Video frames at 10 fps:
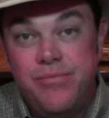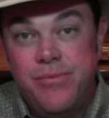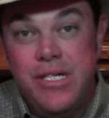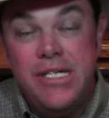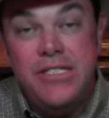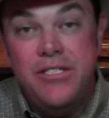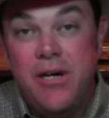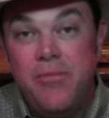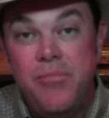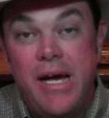really
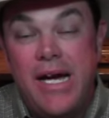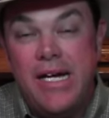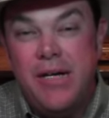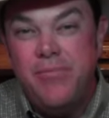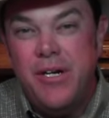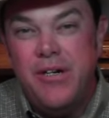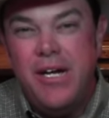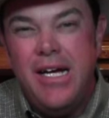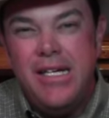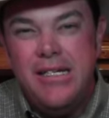jumping back up there,
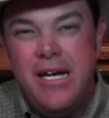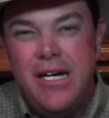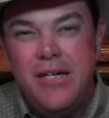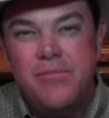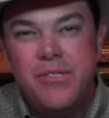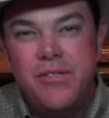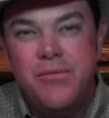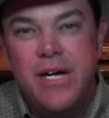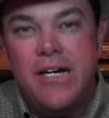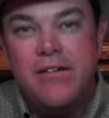not up to the
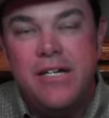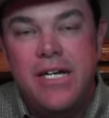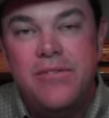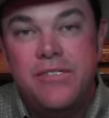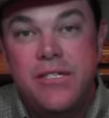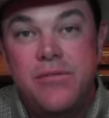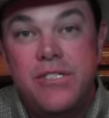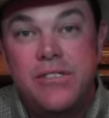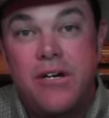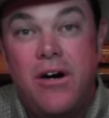record levels that
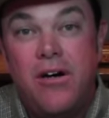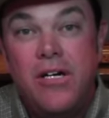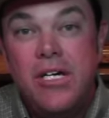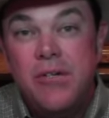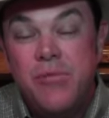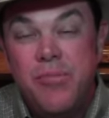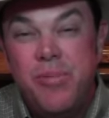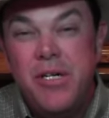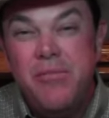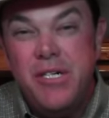we saw, but
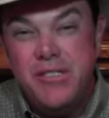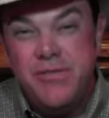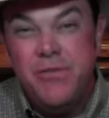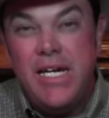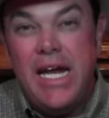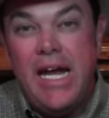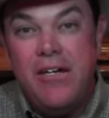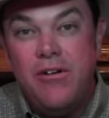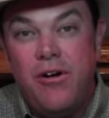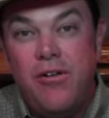pretty much have
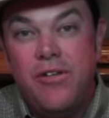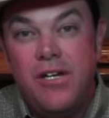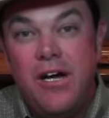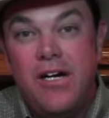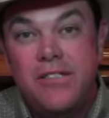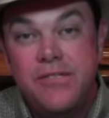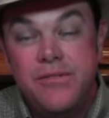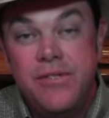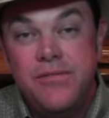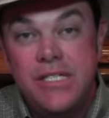regained all the loss that
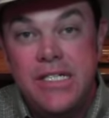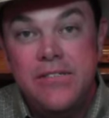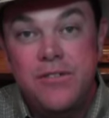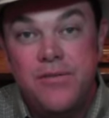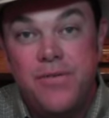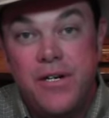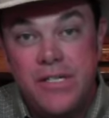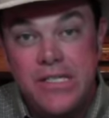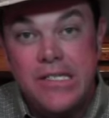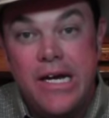we've seen so far
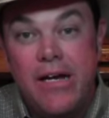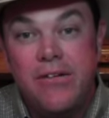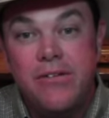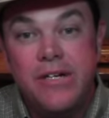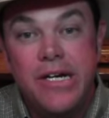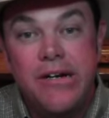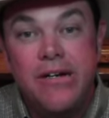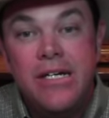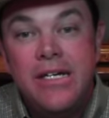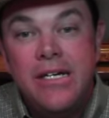this calendar
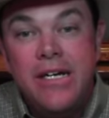year.